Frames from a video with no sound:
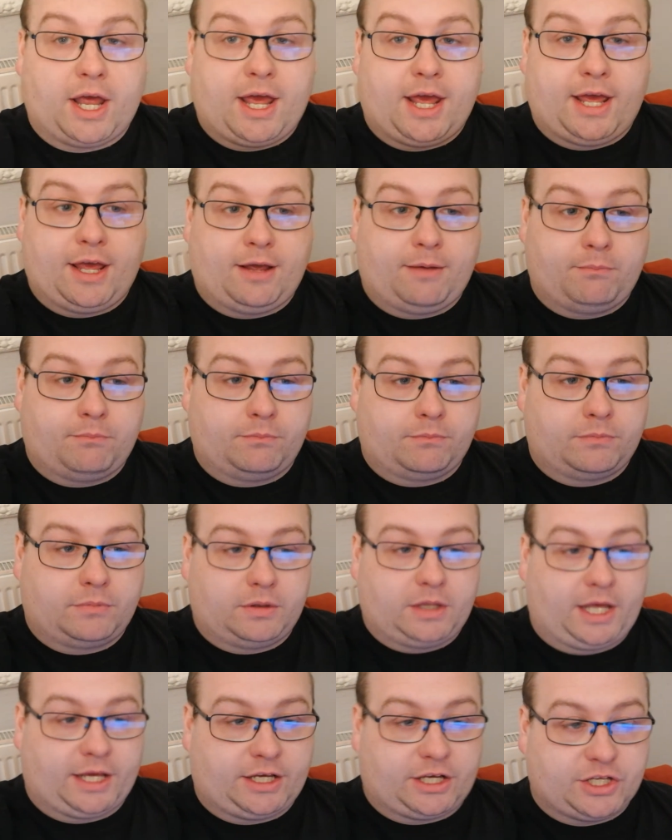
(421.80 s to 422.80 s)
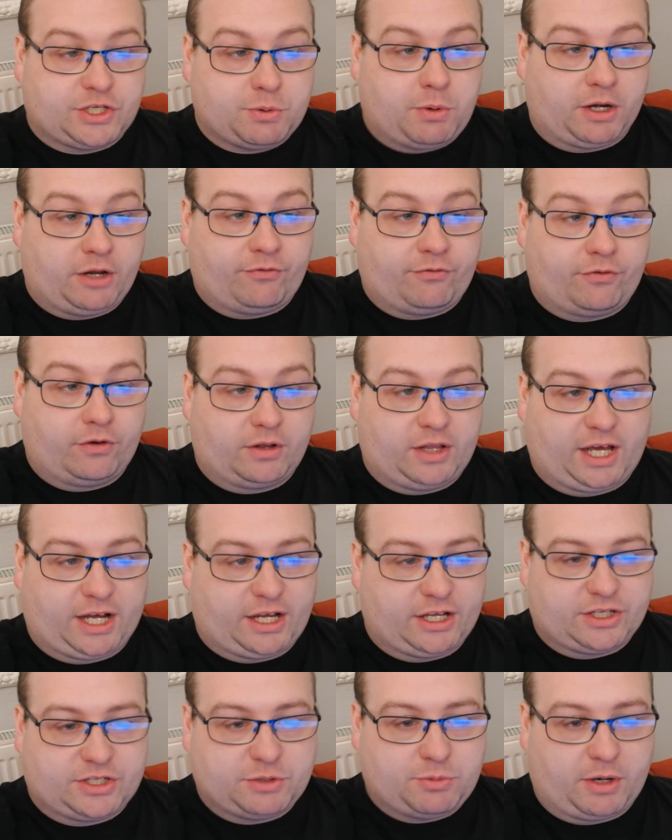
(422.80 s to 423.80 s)
a
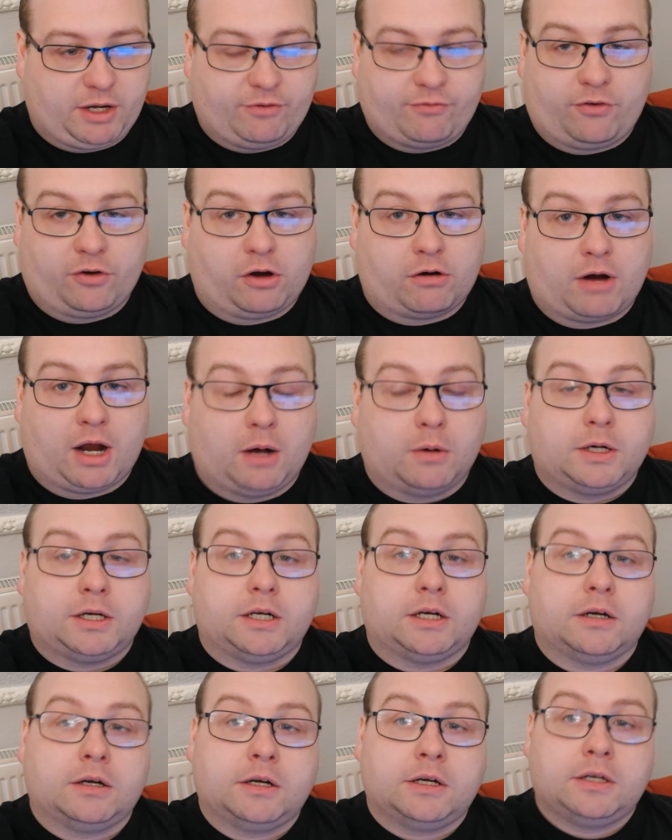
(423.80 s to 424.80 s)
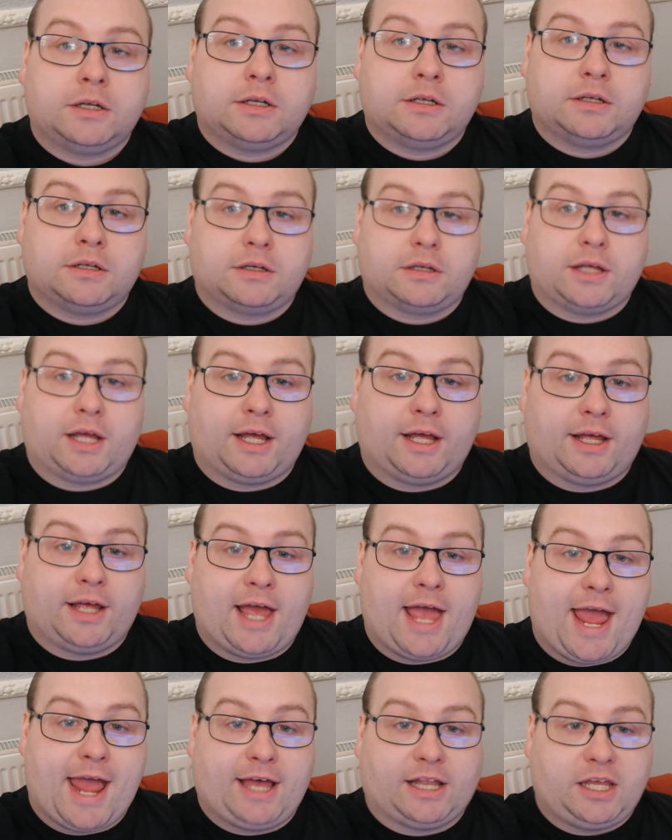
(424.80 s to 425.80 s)
24-hour
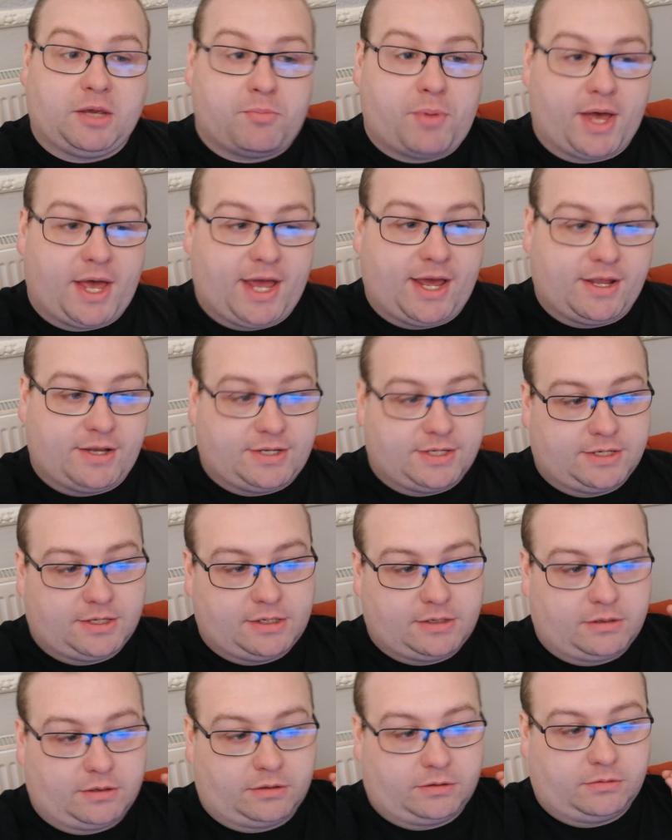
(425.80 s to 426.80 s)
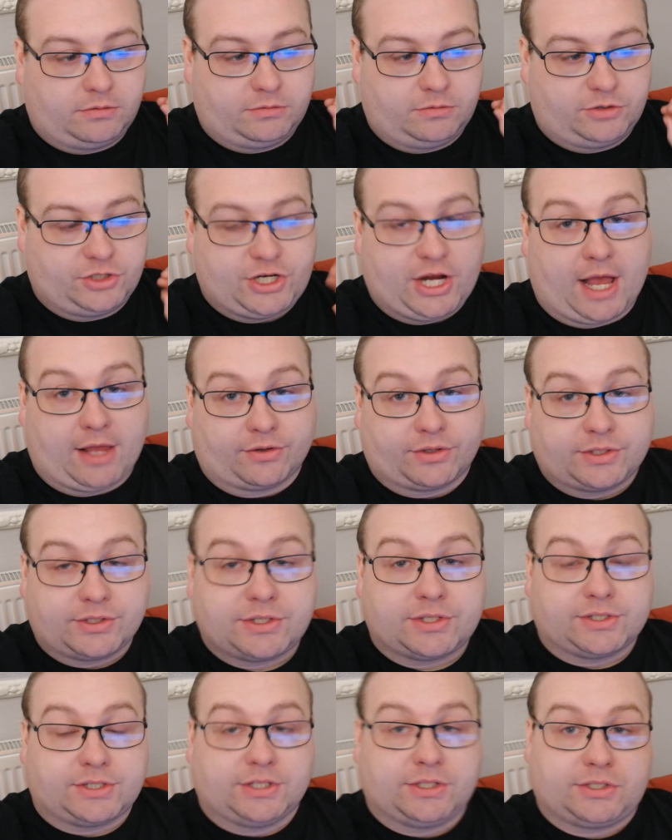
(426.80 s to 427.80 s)
early bird
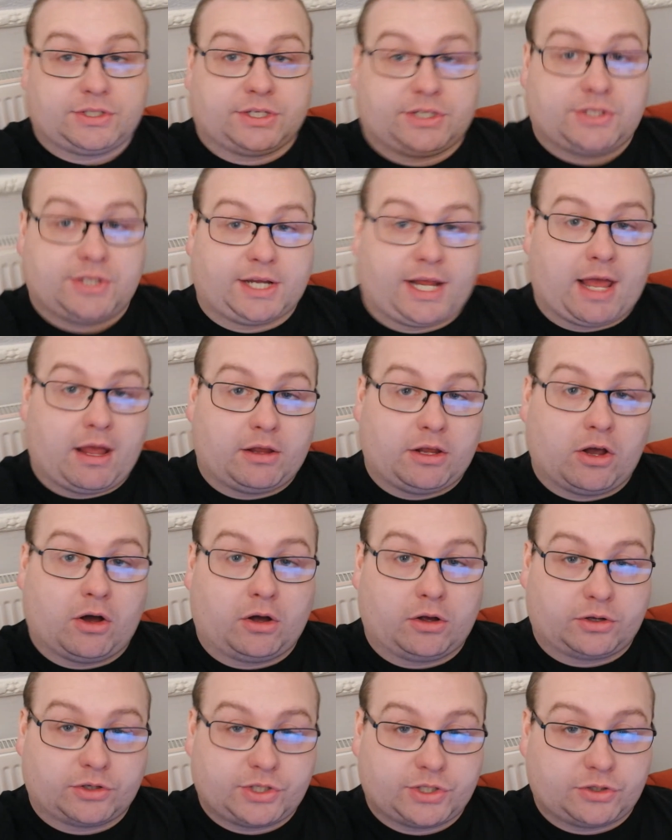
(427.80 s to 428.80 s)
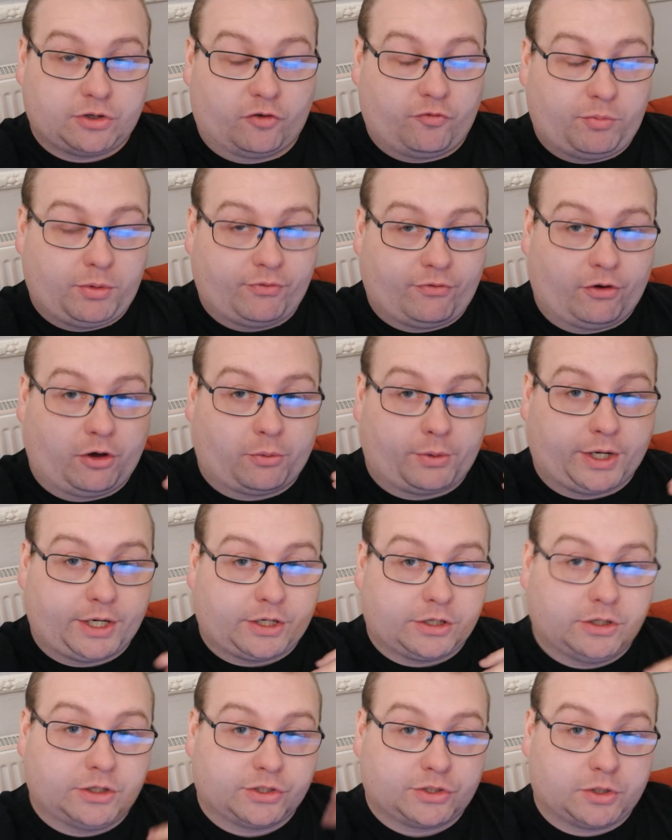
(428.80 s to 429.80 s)
chance to get your stuff before it
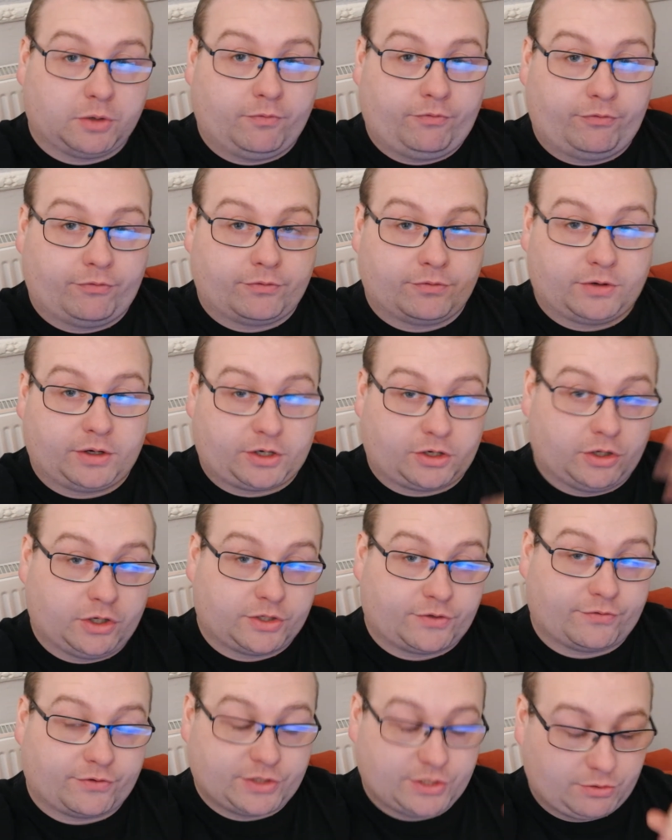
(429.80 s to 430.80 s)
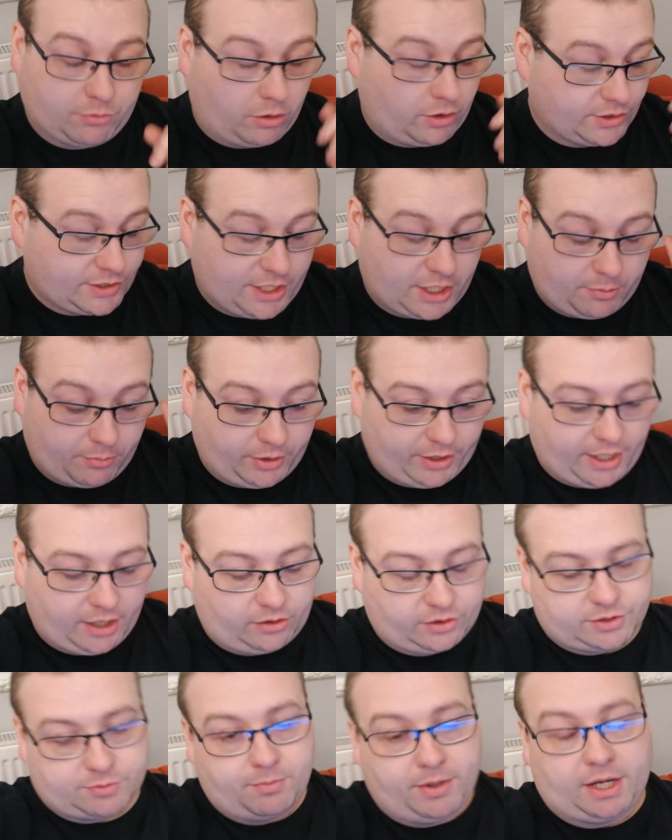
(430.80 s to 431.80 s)
goes towards anybody
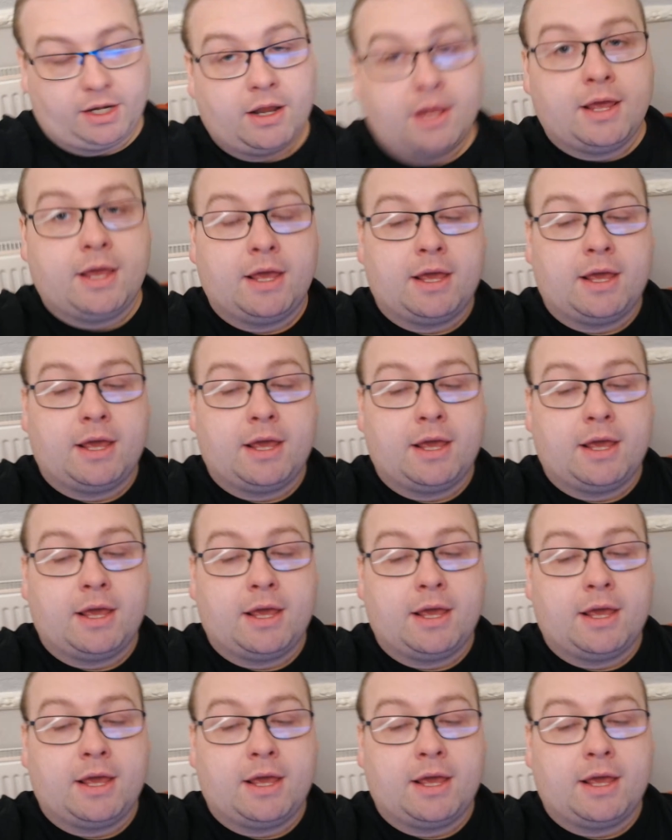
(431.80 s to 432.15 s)
else. I mean,